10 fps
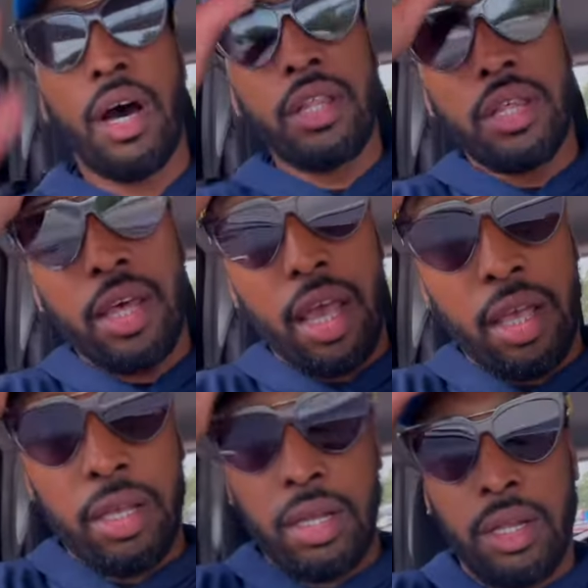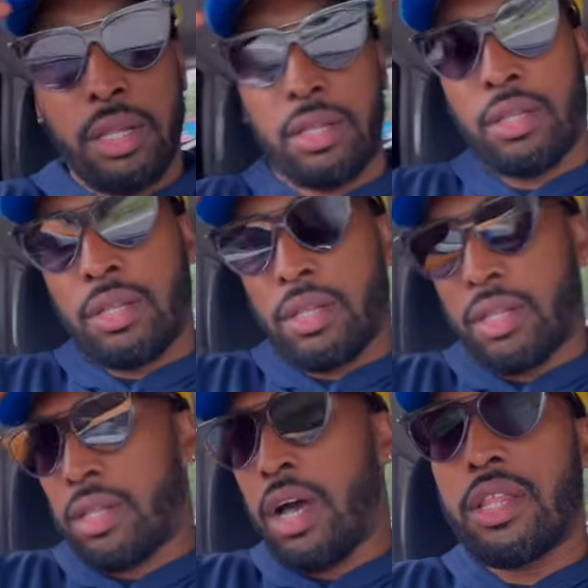other thing
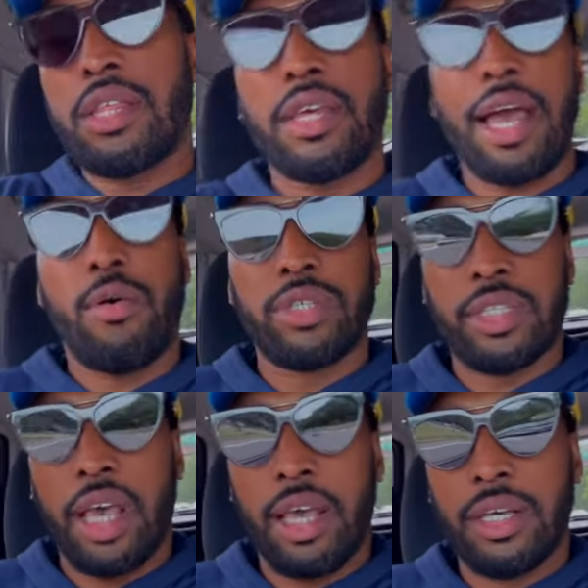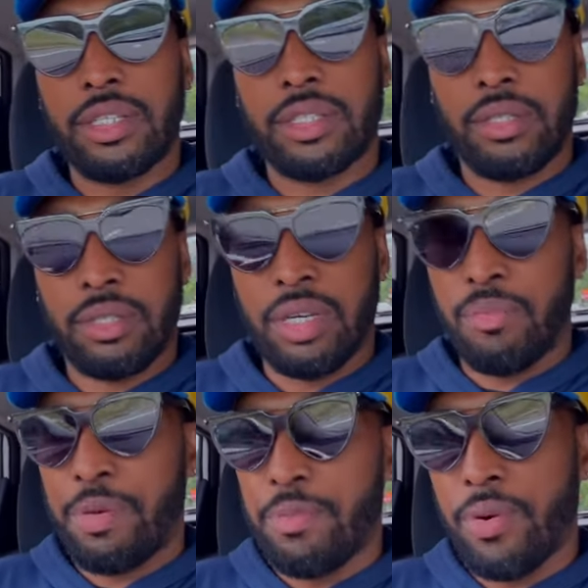I would say is, yo,
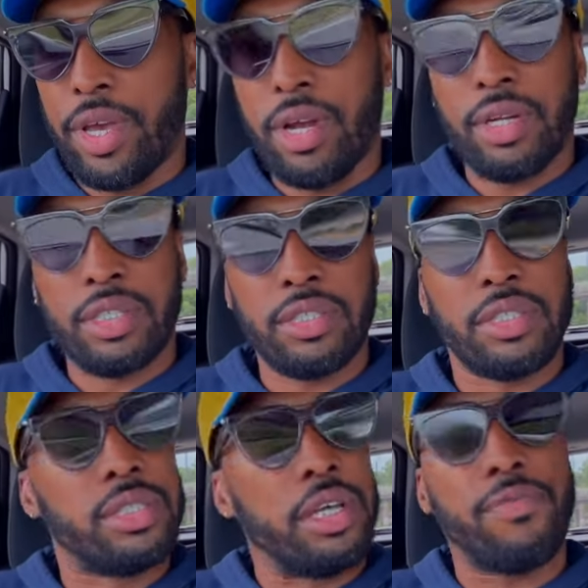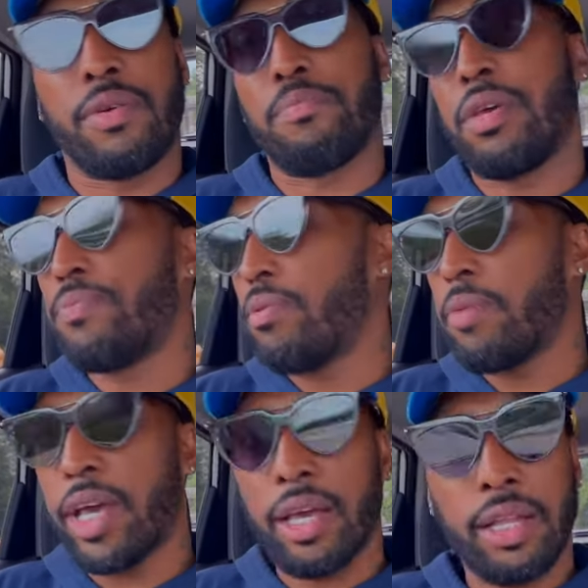people here are just different people,
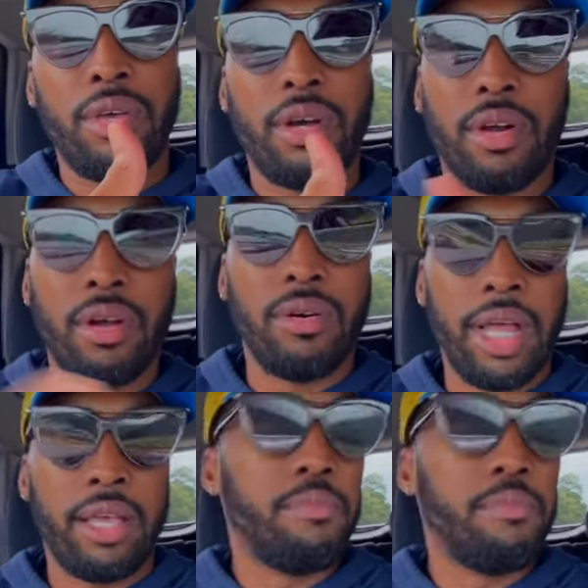man. Your girl, like, you